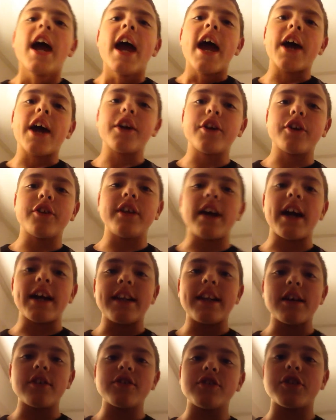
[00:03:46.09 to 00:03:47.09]
and her dad
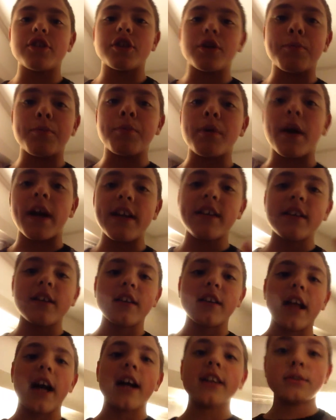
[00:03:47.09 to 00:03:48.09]
tells her to break the
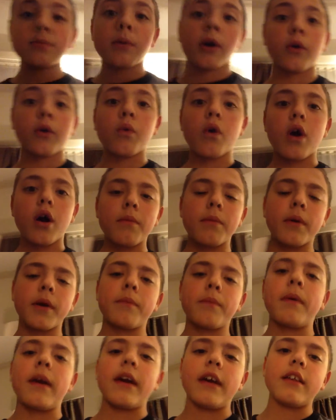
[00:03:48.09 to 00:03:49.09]
glass, Mark
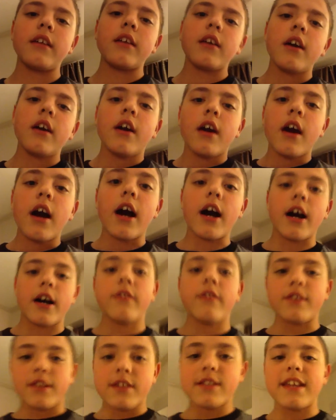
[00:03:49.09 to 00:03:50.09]
Wahlberg being
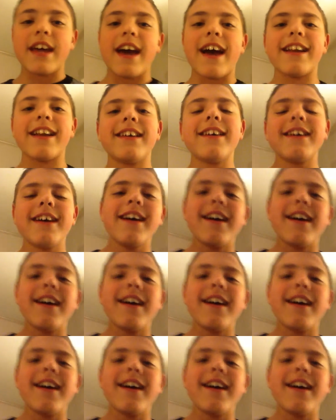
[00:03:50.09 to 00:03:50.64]
this dad.